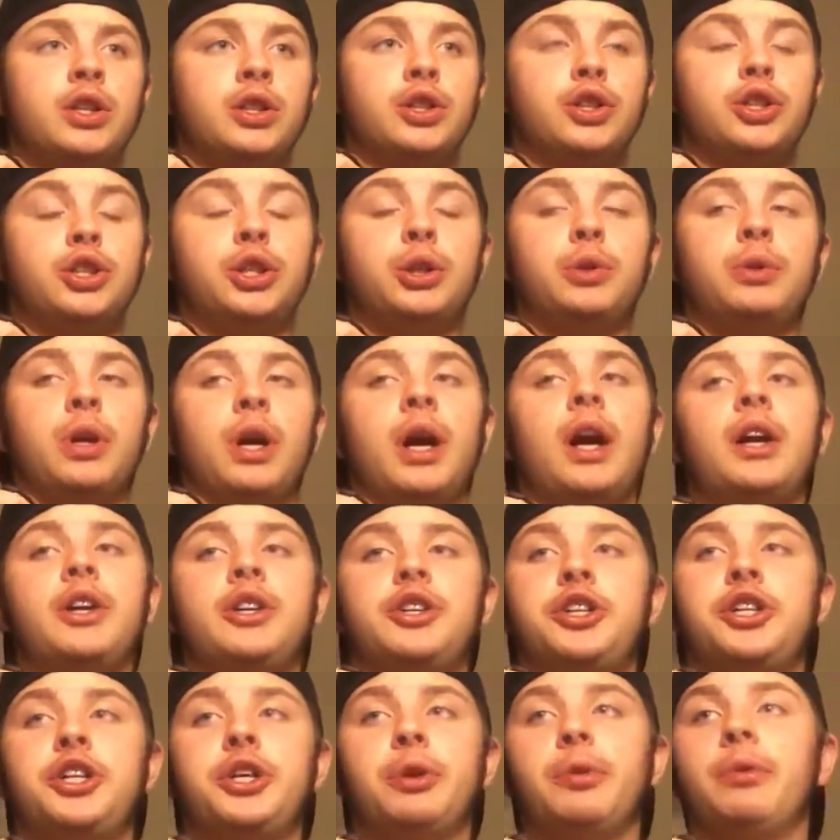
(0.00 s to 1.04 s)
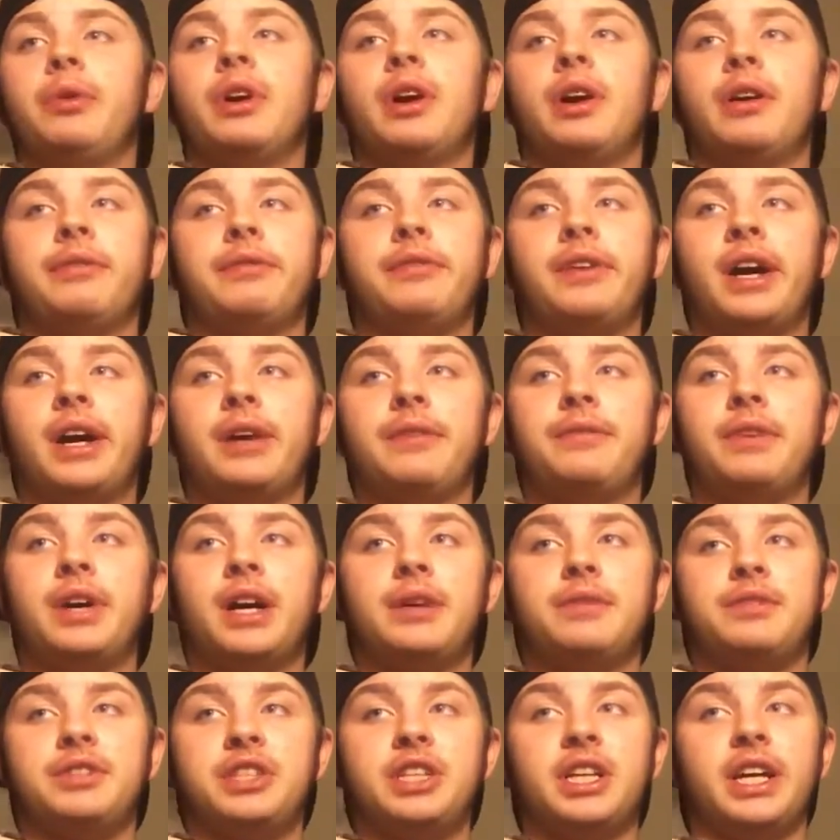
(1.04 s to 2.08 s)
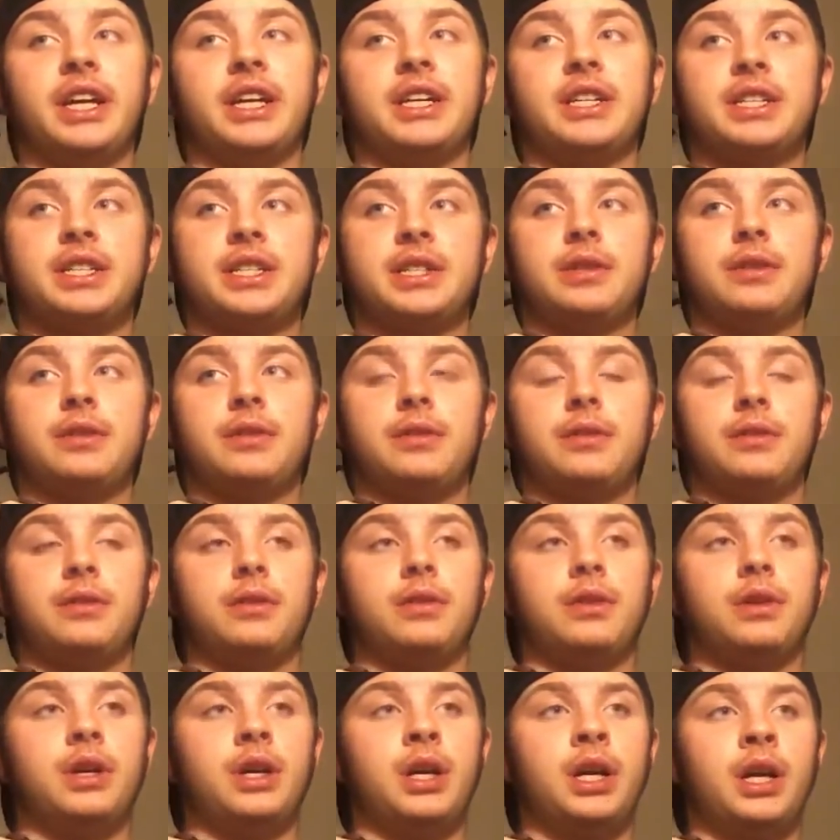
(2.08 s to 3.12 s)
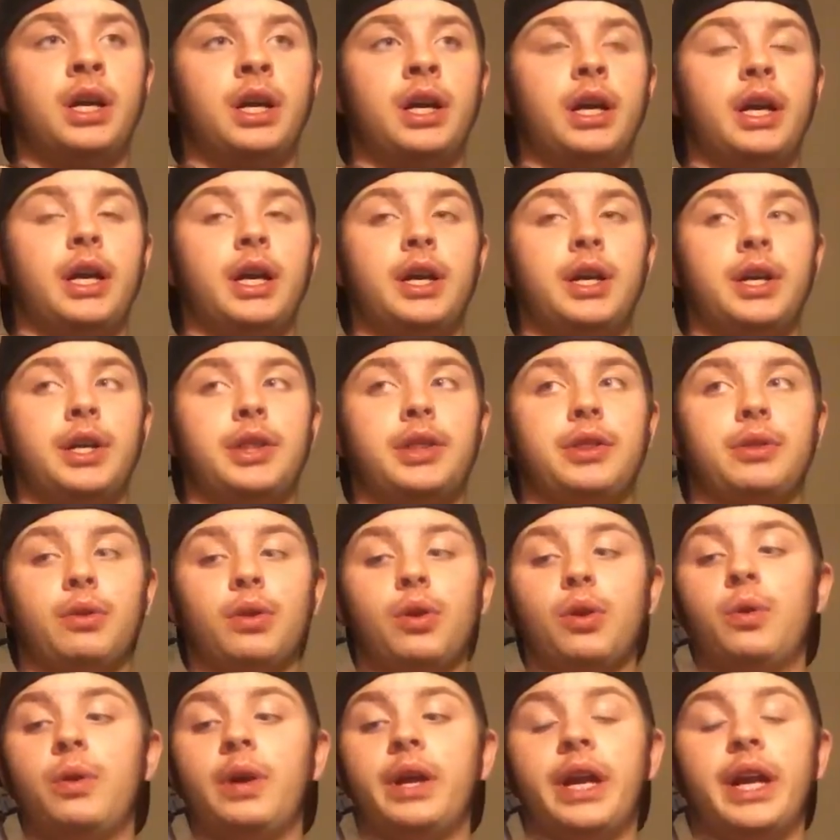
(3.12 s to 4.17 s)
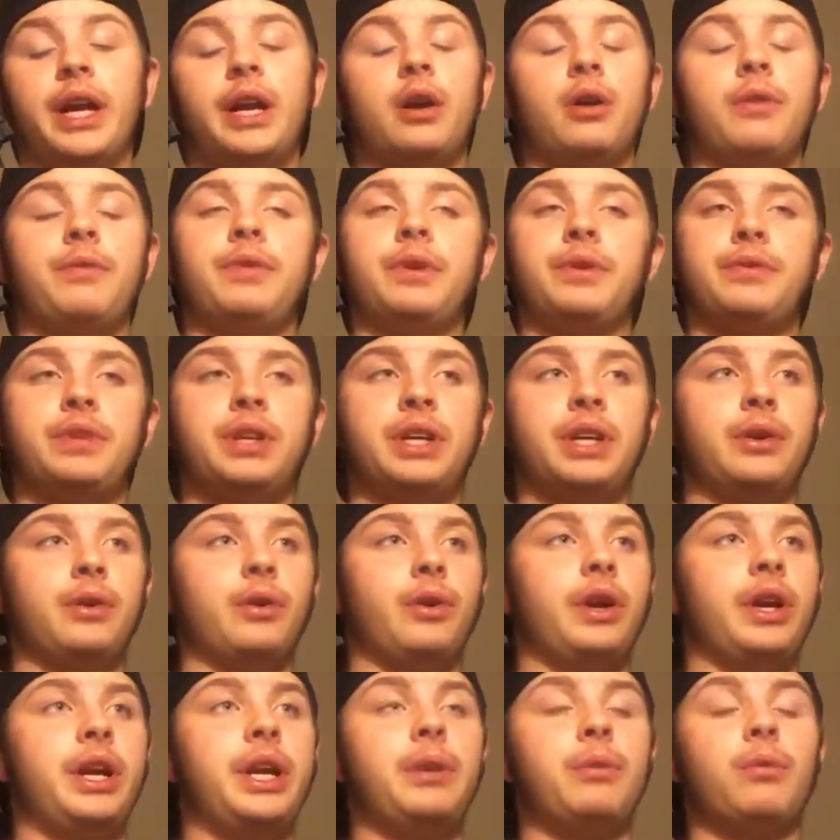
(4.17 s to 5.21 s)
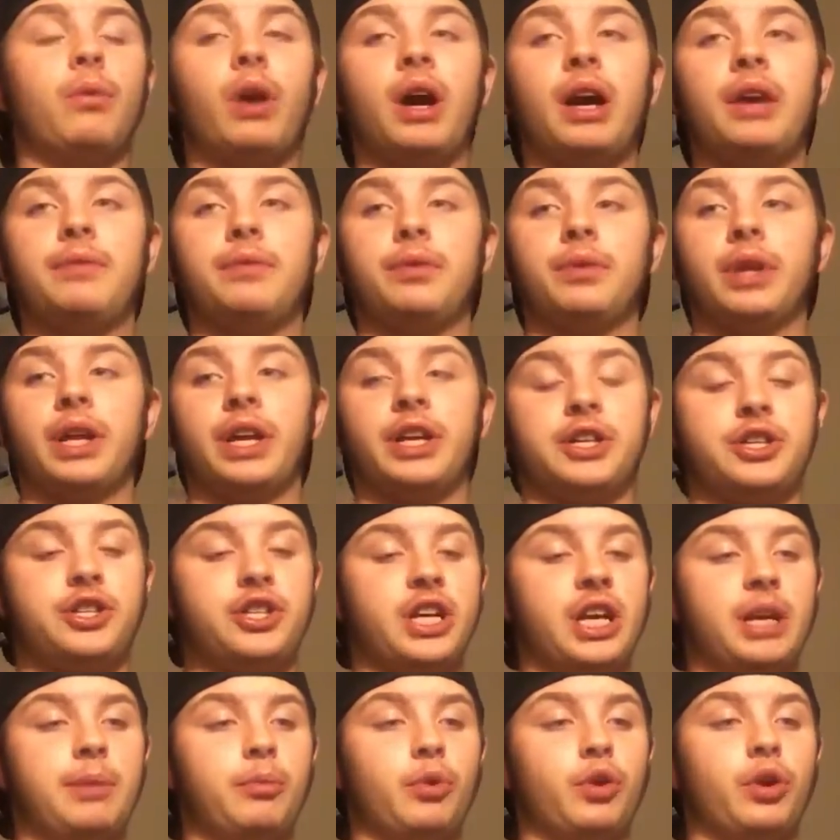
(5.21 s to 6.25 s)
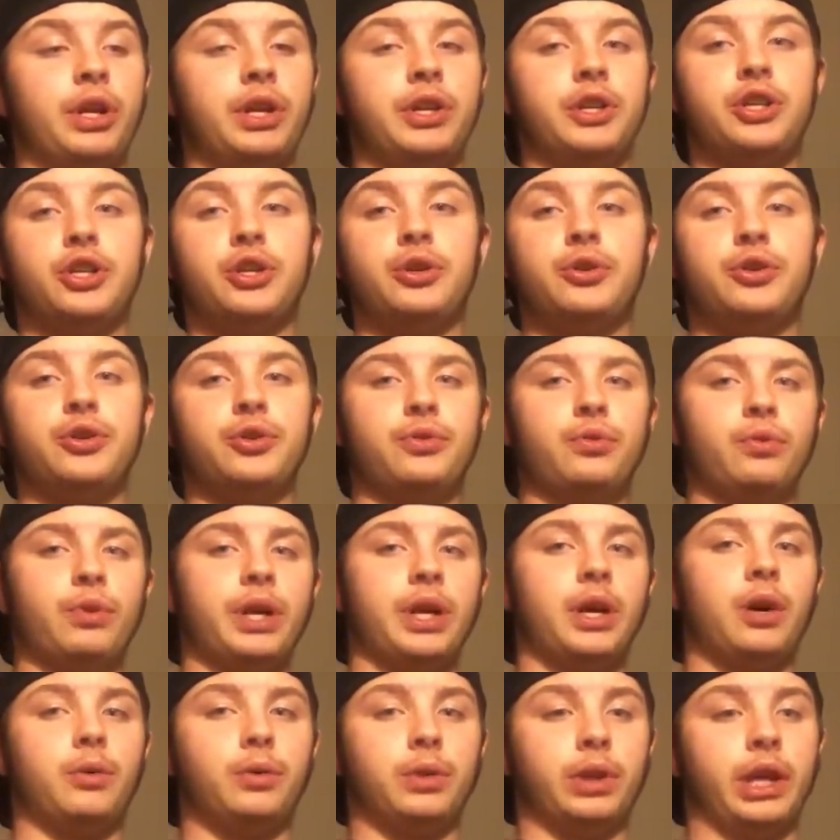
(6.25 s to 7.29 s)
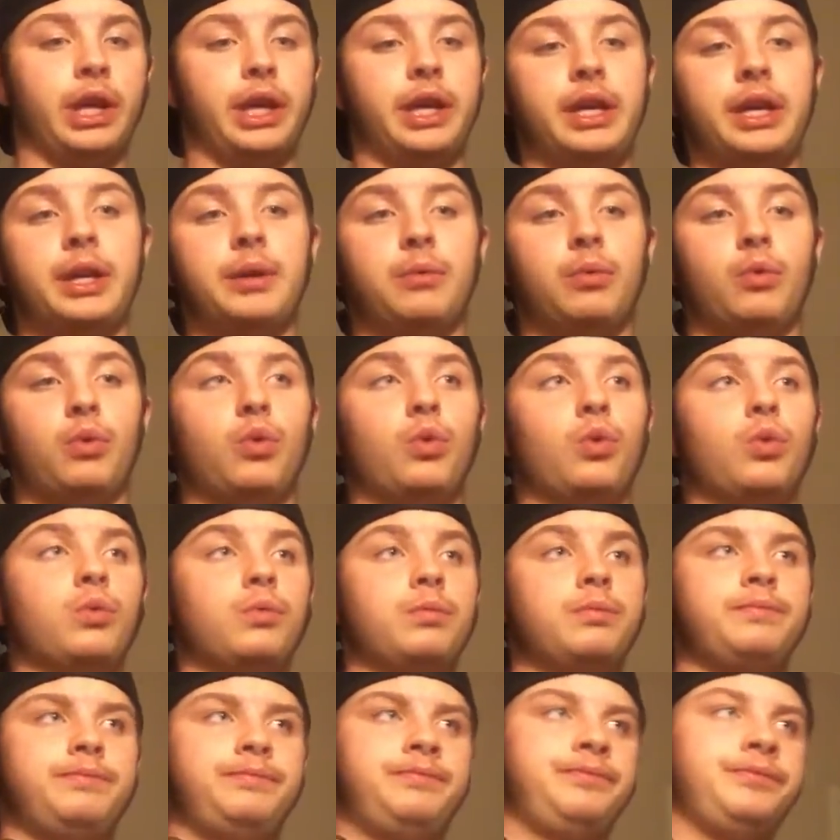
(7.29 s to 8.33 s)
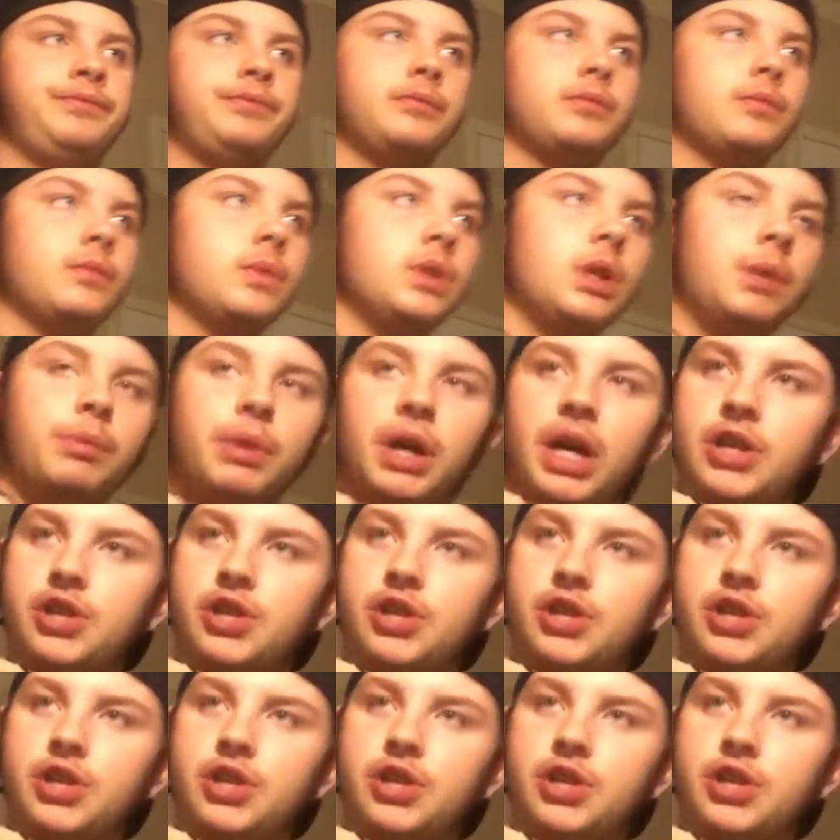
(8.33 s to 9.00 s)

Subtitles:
do not shoot a 5.56 through an AR-15 or any rifle that is chambered in 223 only. It will, I'm not